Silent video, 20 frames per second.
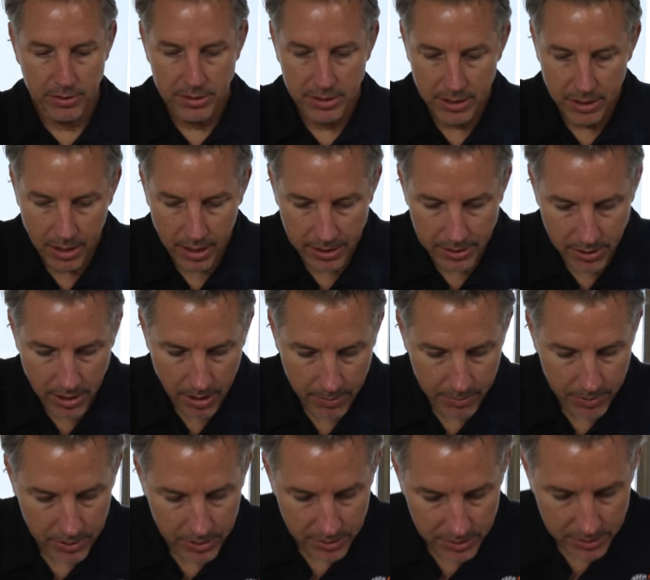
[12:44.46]
using the
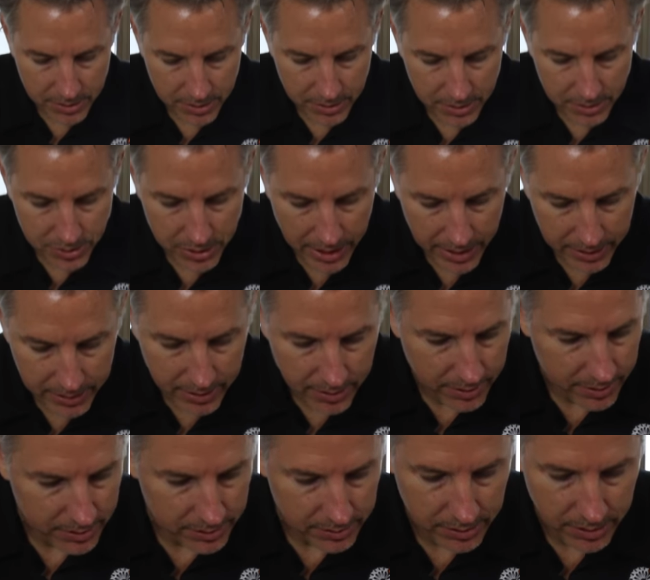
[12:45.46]
hydrometers to check
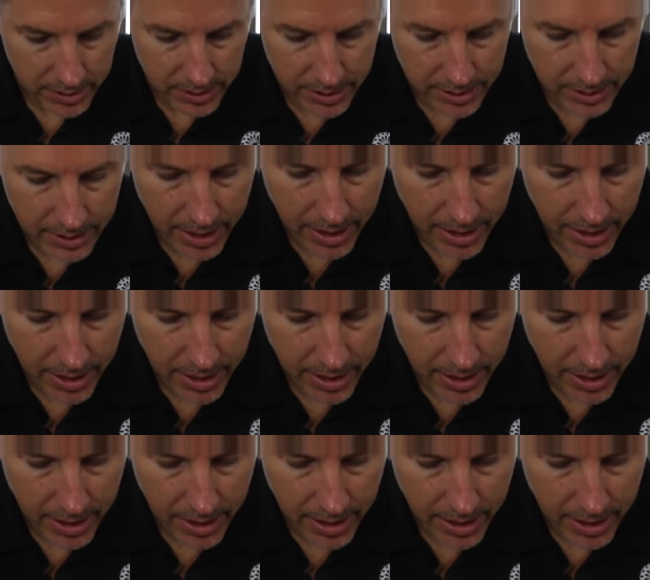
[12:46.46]
the salinity